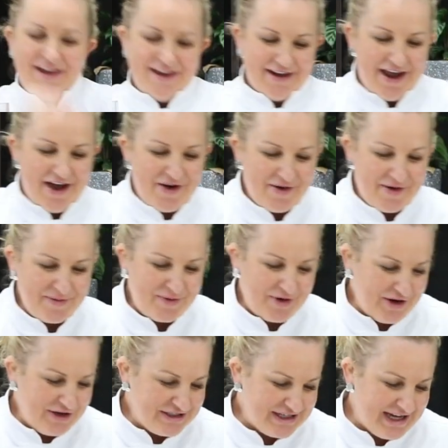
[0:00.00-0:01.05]
Now I'm
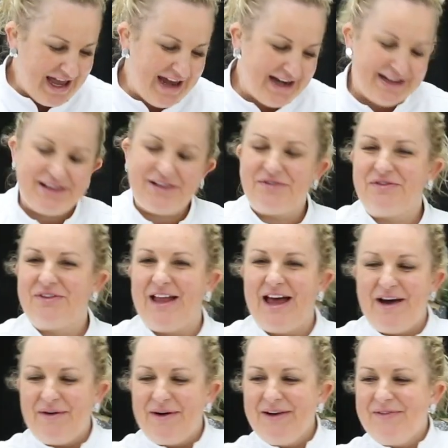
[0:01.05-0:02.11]
going to add in the
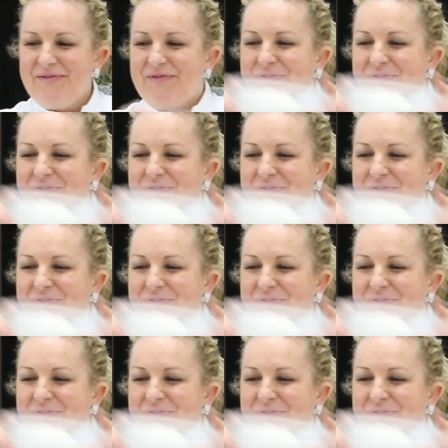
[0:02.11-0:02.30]
flour.